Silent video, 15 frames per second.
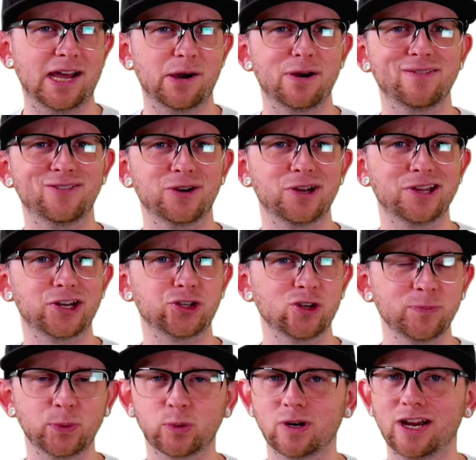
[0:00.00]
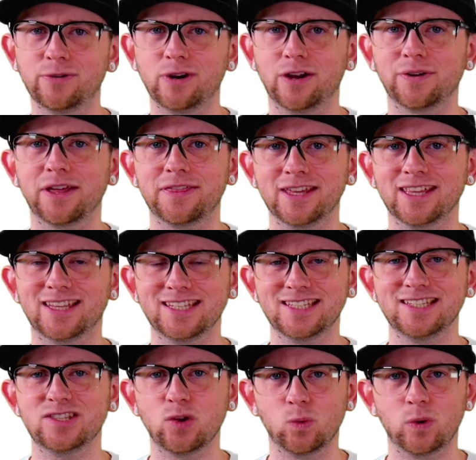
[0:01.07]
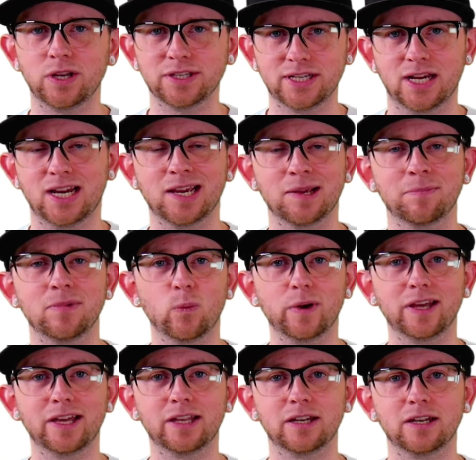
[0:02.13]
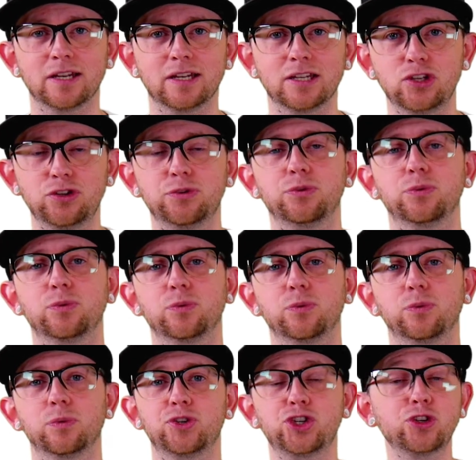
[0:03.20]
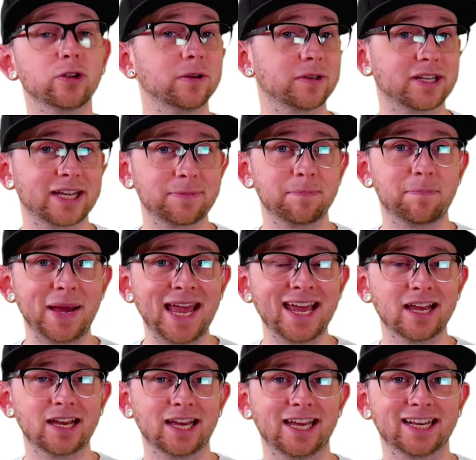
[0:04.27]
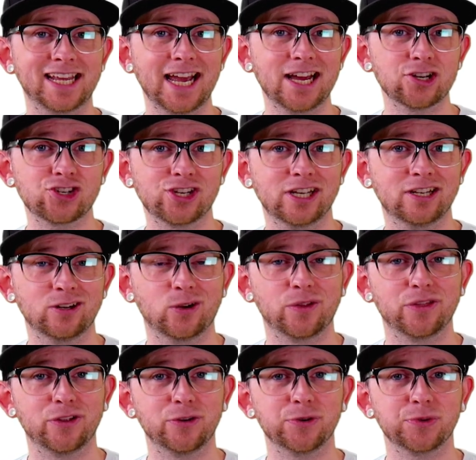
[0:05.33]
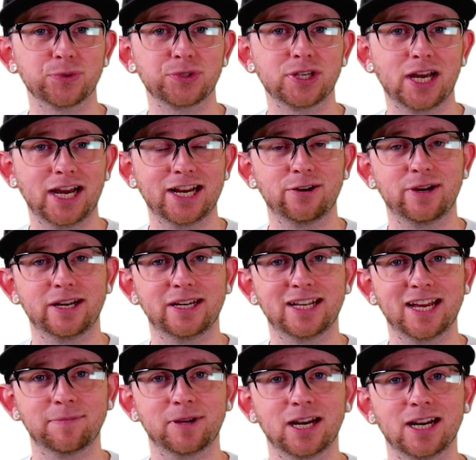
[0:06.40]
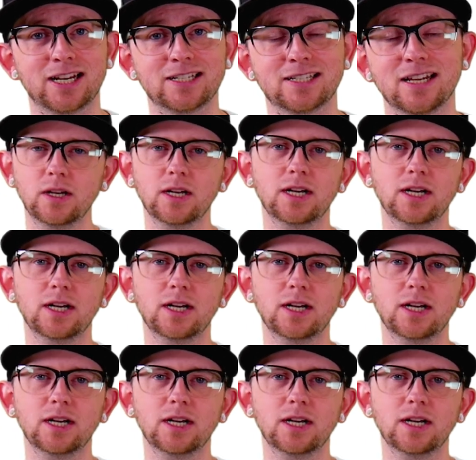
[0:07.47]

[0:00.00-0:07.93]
However, at a Triple Crown round, I think this is the one time when you should bank and cash in on those higher handicap guys.